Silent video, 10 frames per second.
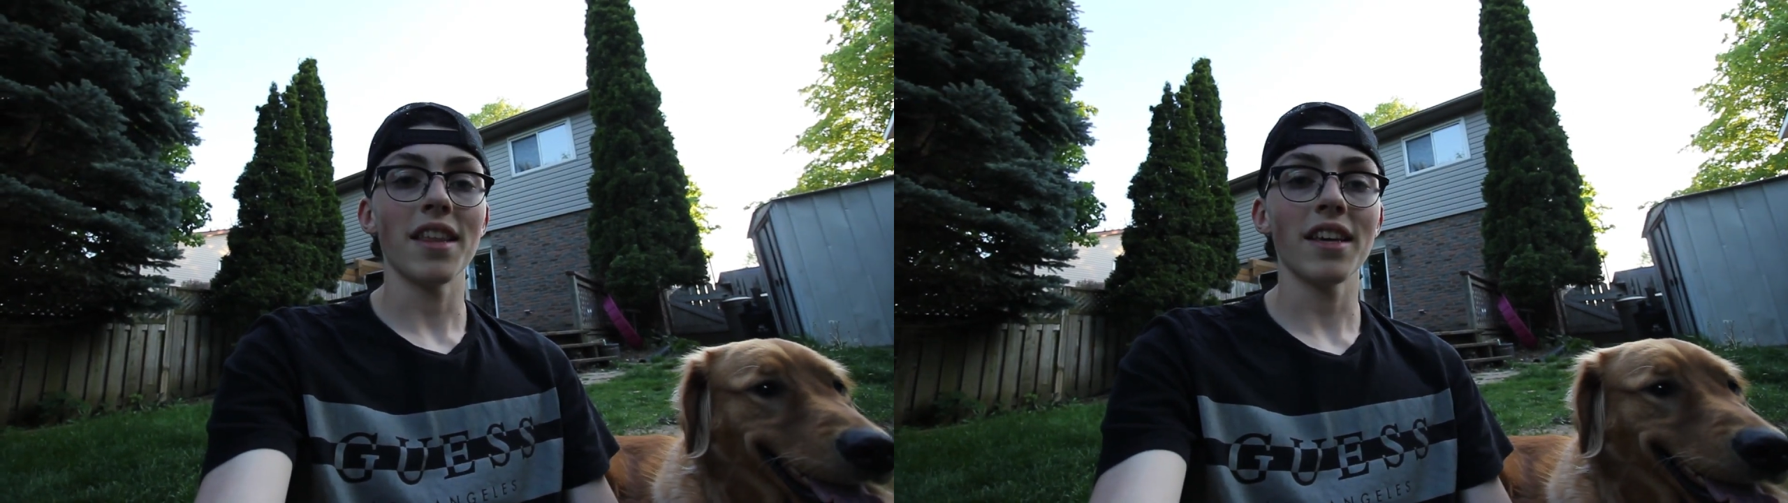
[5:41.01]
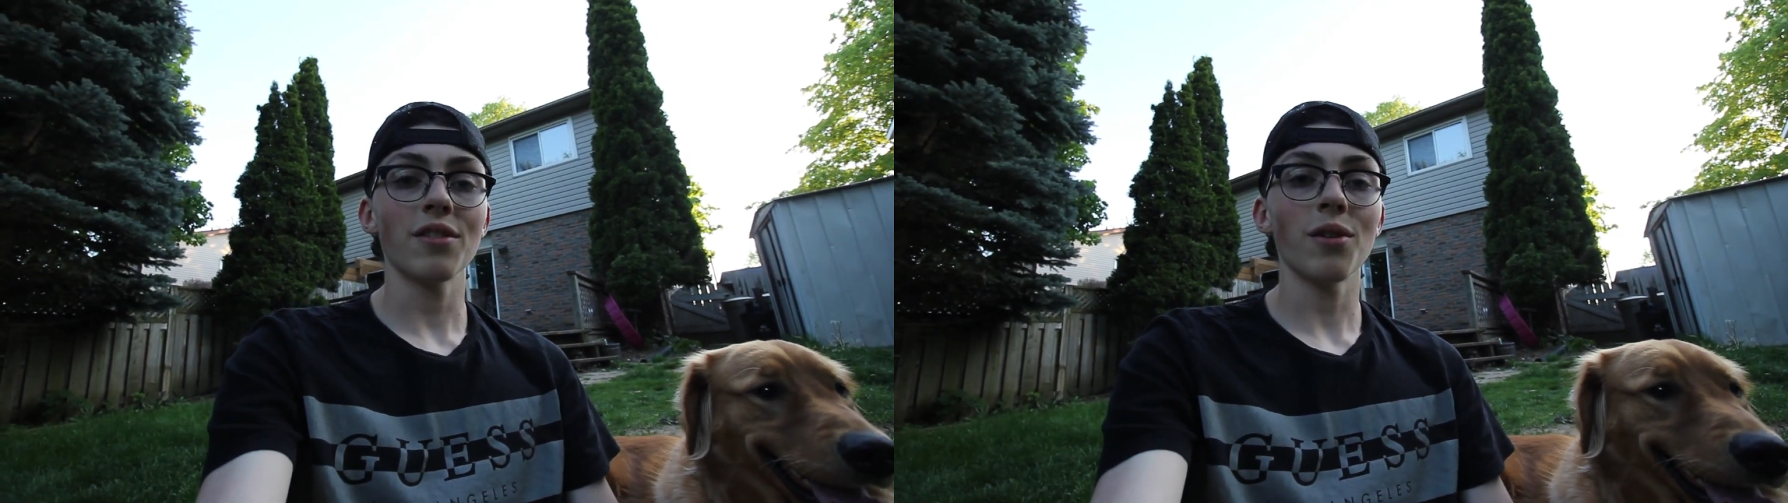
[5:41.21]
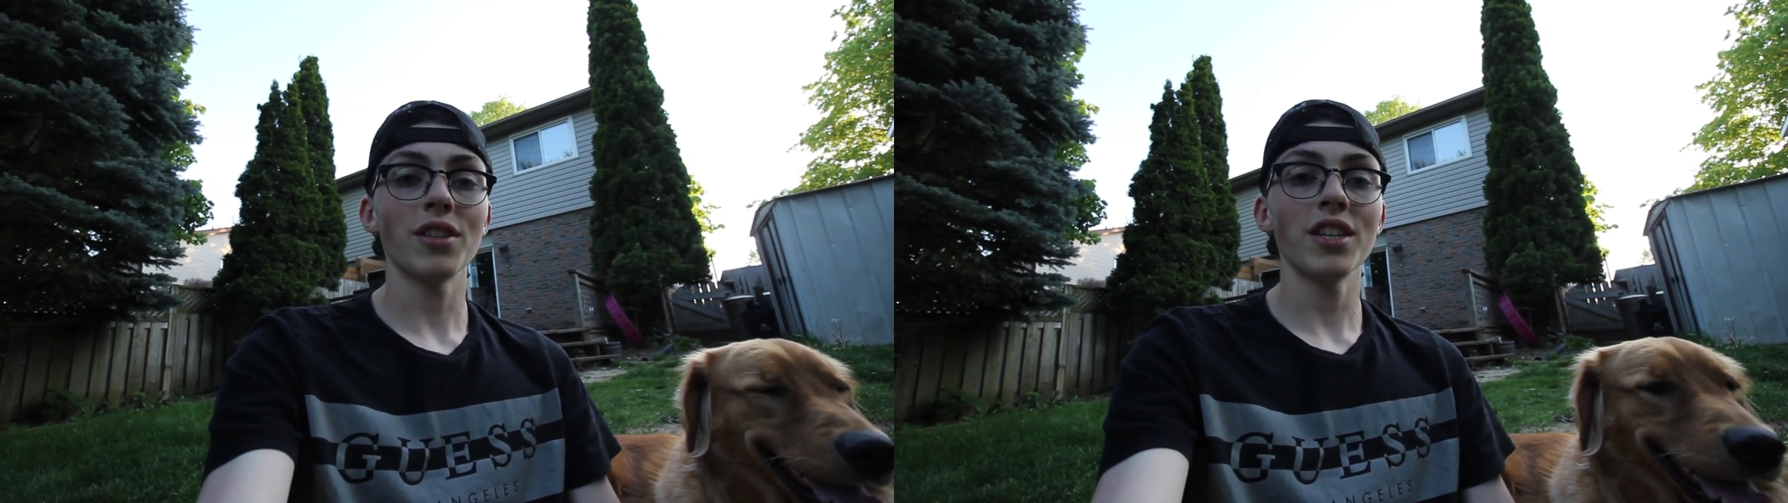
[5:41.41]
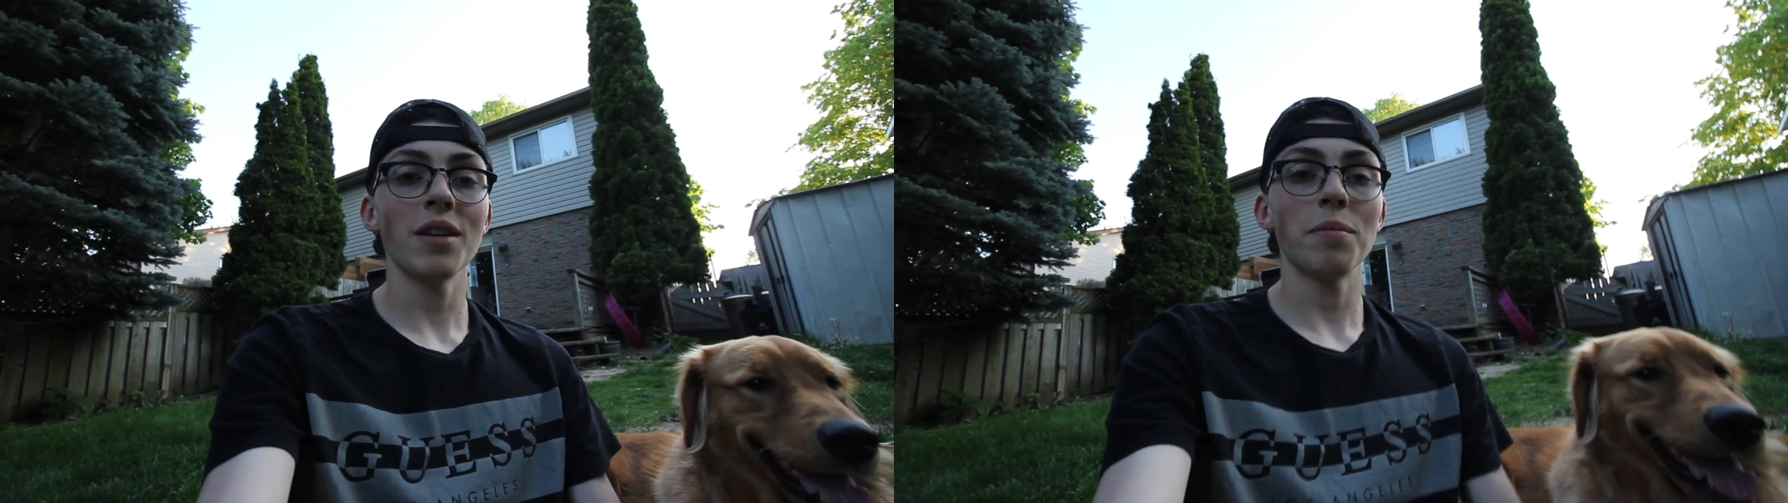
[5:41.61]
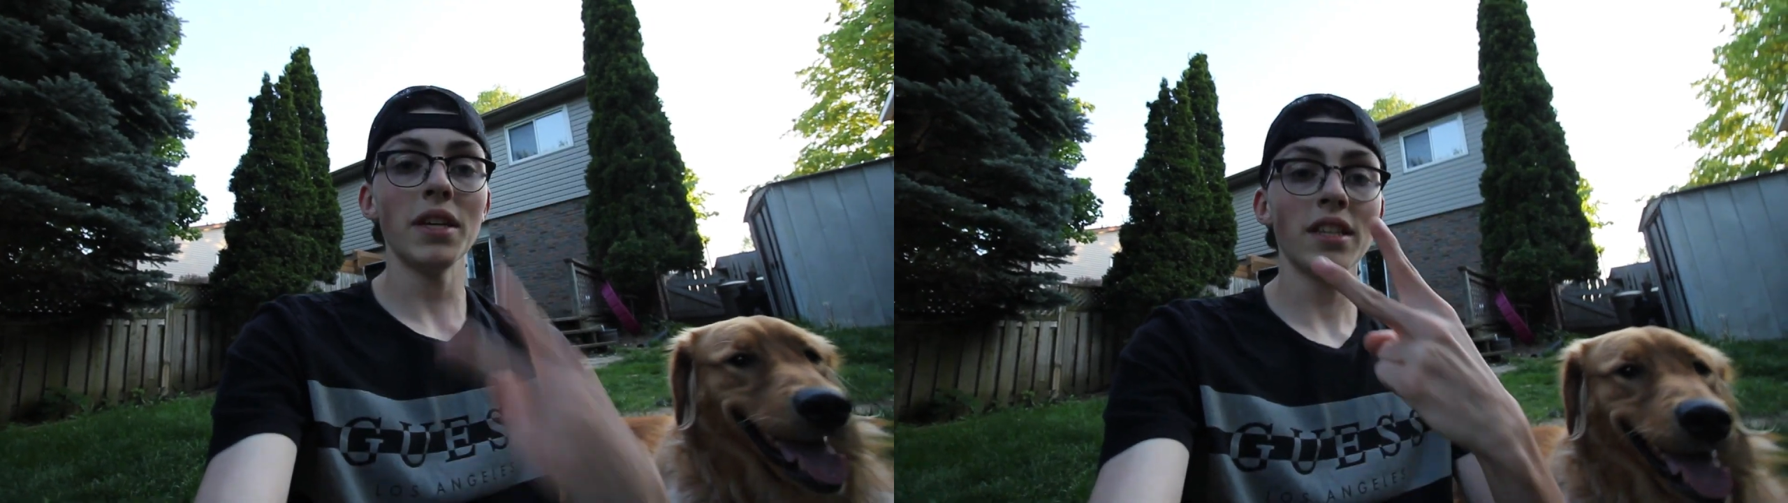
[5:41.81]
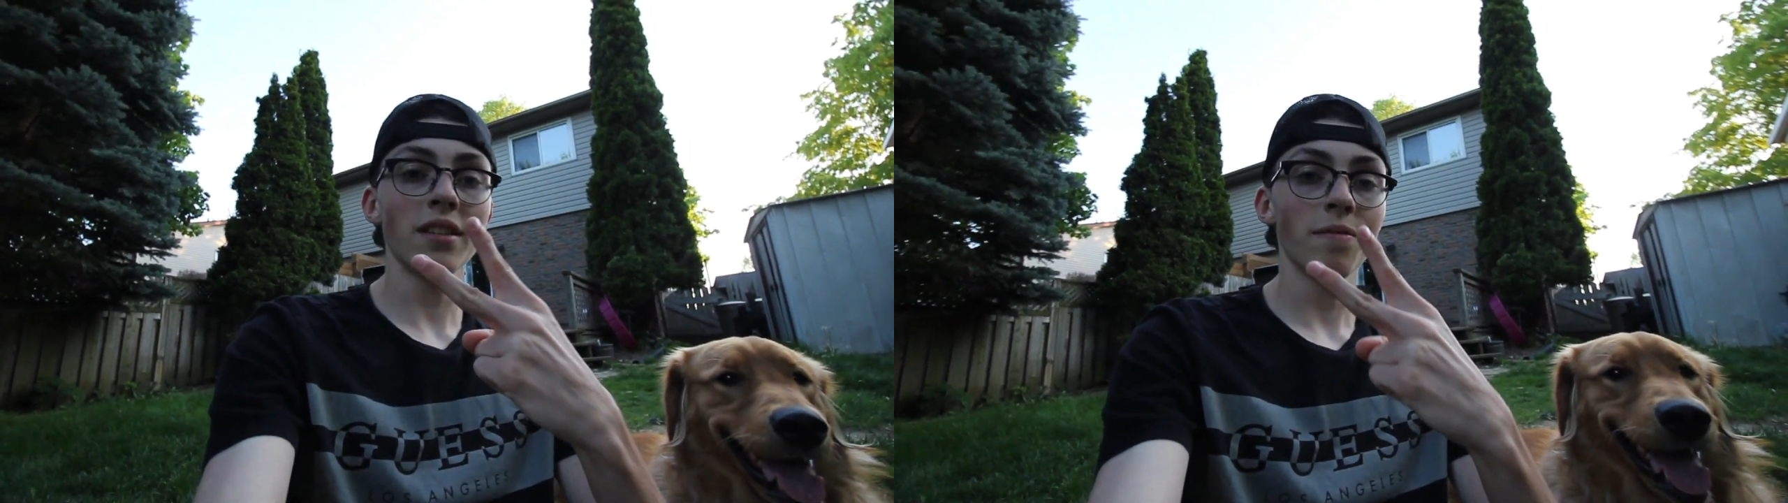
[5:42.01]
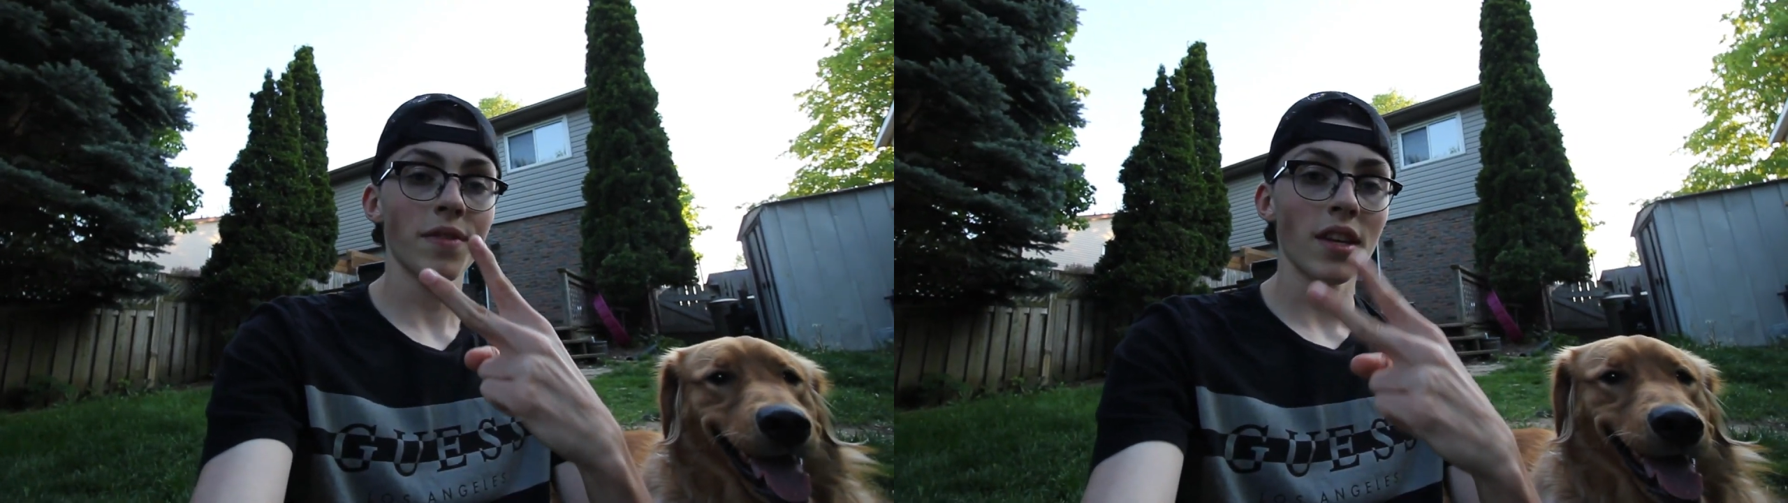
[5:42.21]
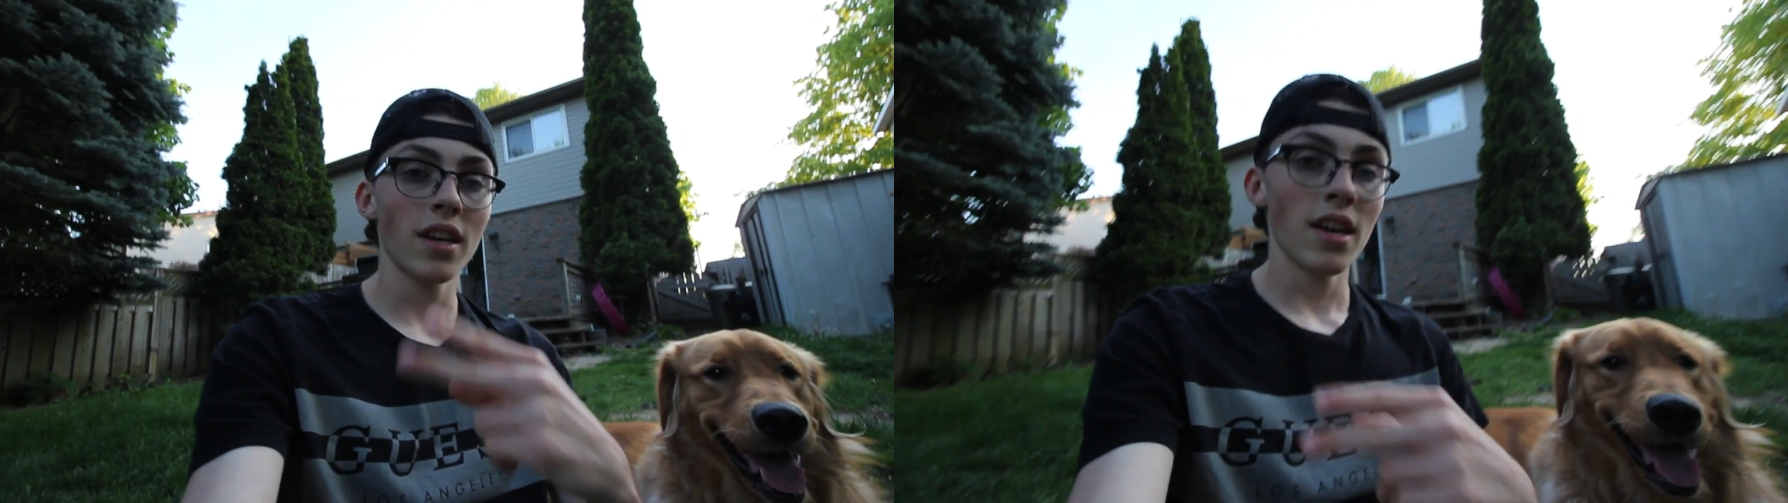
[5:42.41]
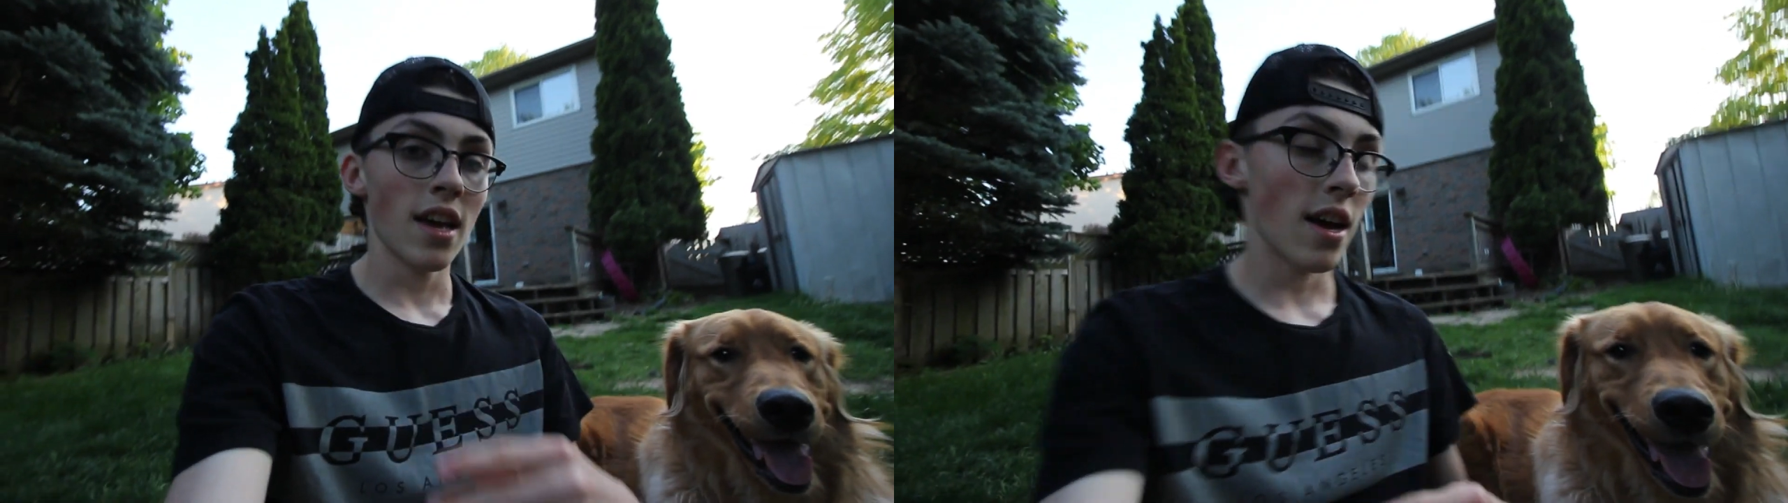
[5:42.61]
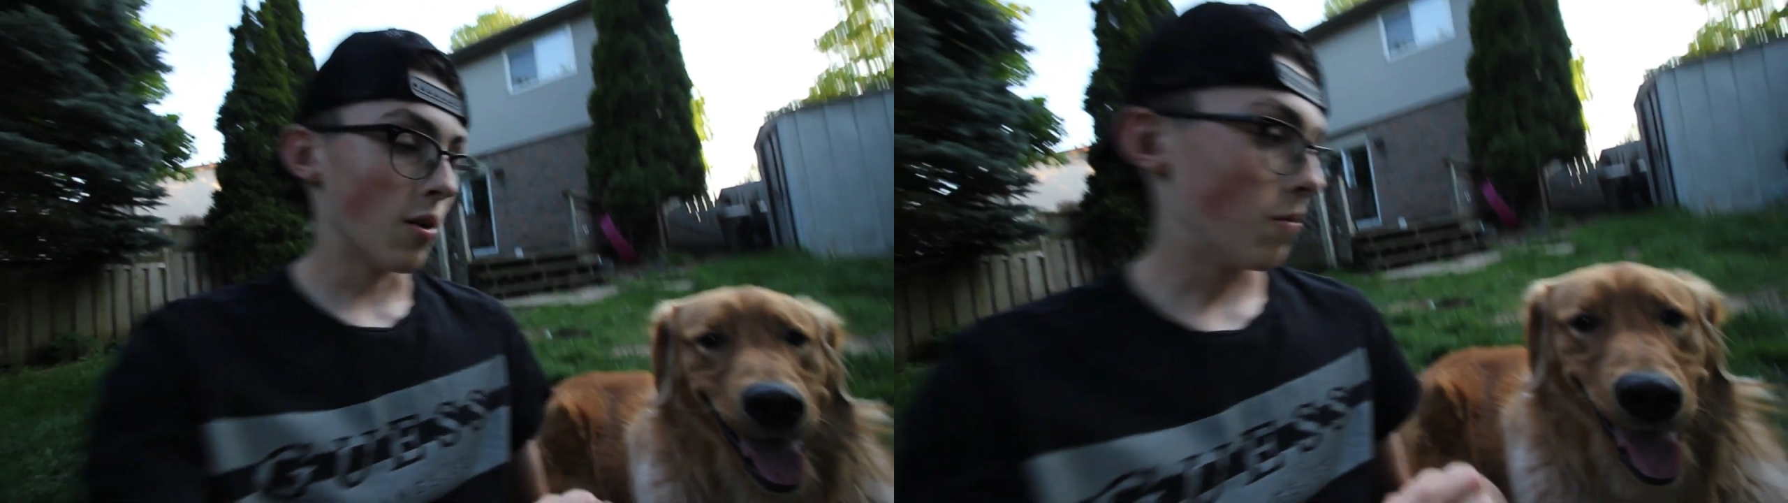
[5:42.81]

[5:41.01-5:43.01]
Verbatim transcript: thanks for watching, and peace out.